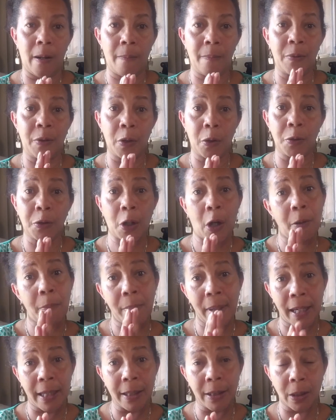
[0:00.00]
Those are
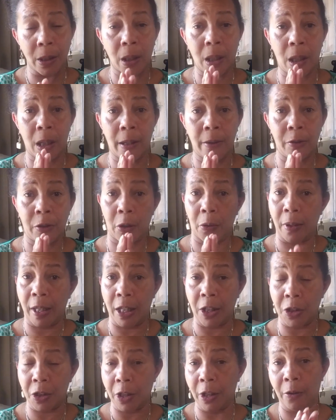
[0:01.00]
based on
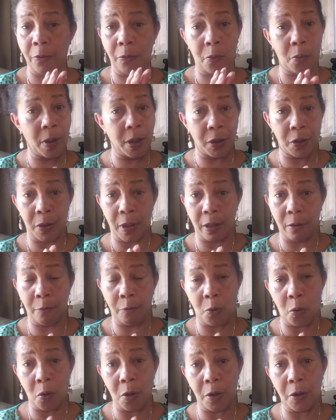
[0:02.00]
donation of what you can
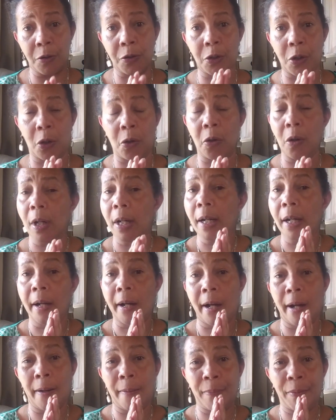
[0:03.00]
afford, so
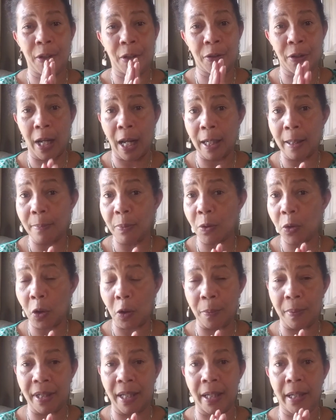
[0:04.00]
they're not
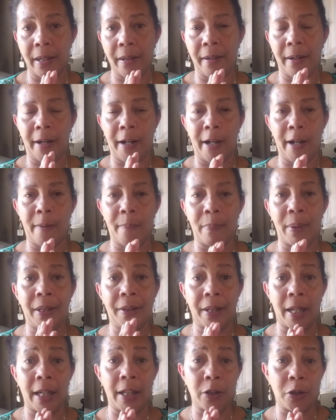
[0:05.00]
exorbitant, but
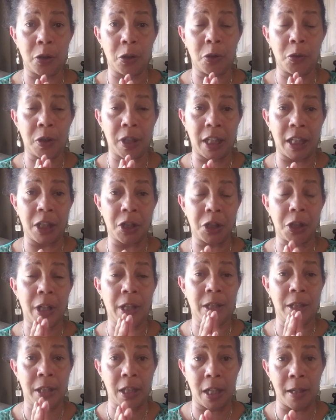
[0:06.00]
they do teach a
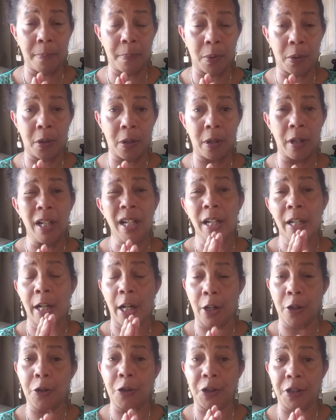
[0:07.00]
deeper
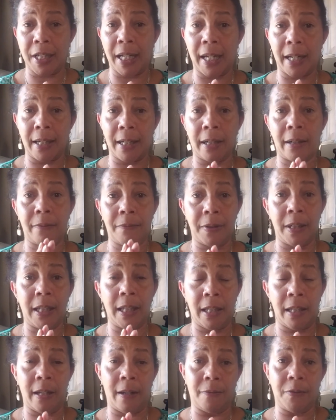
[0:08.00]
understanding of
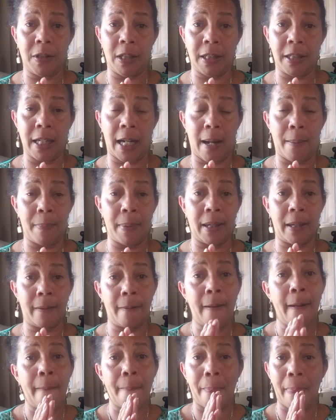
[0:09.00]
EFT tapping.
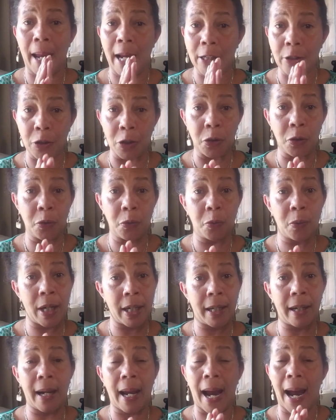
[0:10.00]
I do
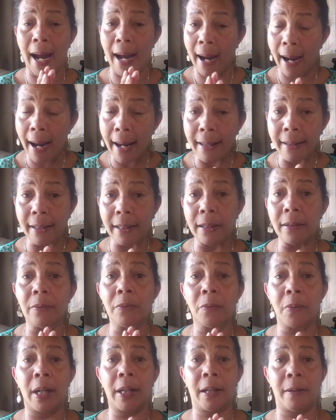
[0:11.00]
highly
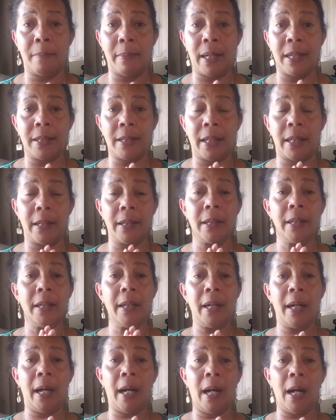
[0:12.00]
recommend it
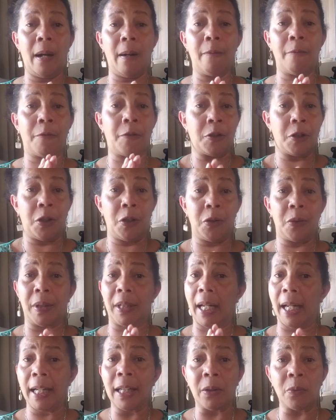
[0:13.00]
for you and
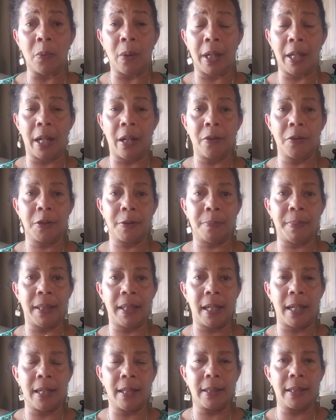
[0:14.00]
anyone else,
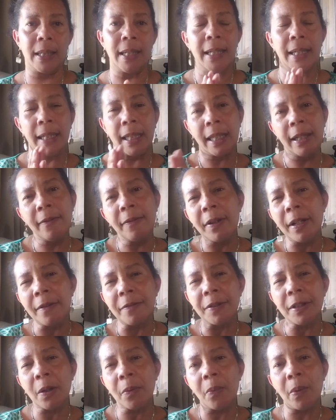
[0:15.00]
because even if
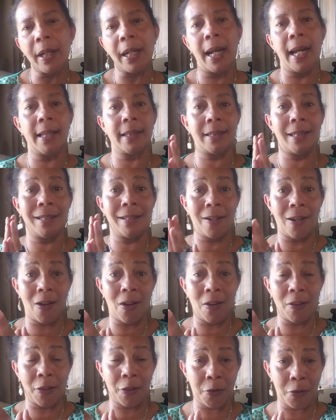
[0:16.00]
someone hasn't
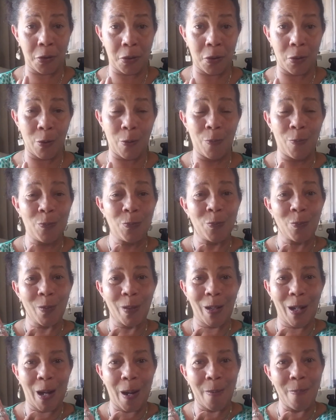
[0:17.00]
gone through
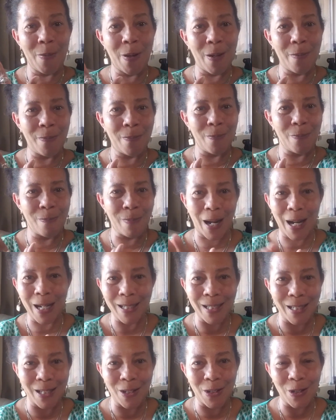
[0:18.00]

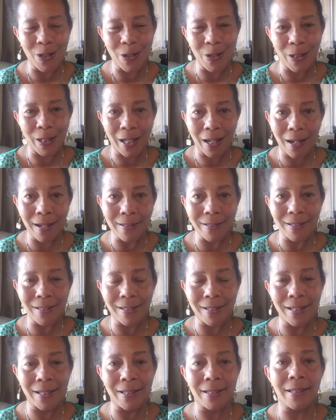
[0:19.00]
mind engineering
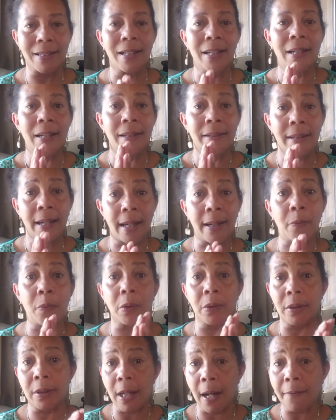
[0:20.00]
consciousness, they
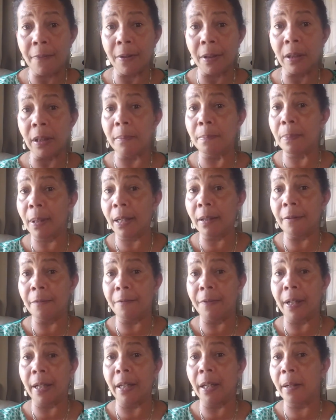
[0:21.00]
will definitely
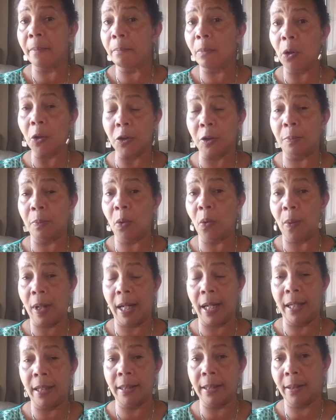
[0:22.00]
benefit in multiple
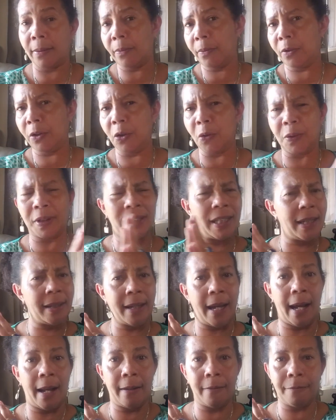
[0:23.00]
ways. And you'll see
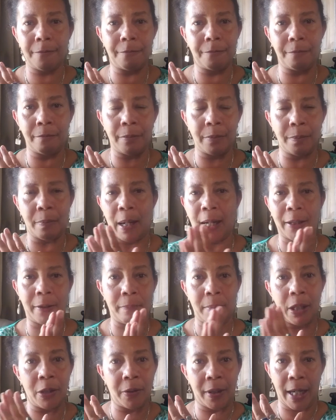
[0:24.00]
that by the
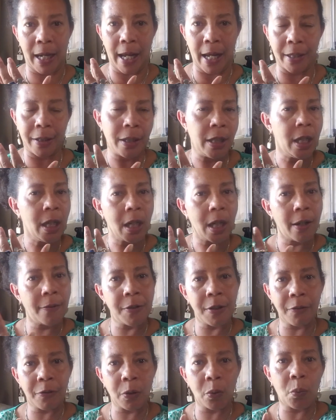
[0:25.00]
myriad of
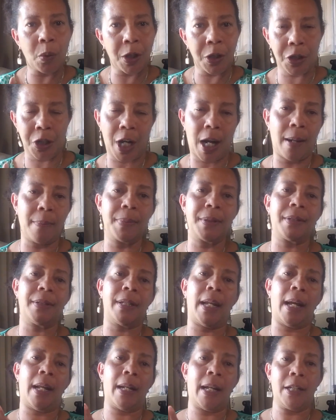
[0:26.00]
different workshops
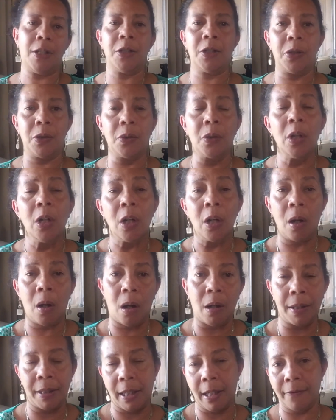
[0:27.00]
that I do
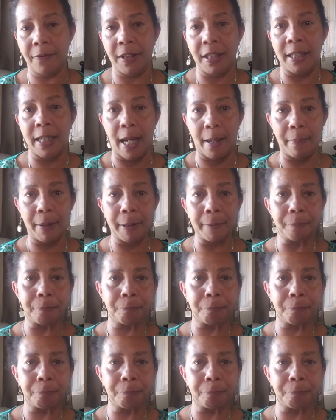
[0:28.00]
on EFT tapping.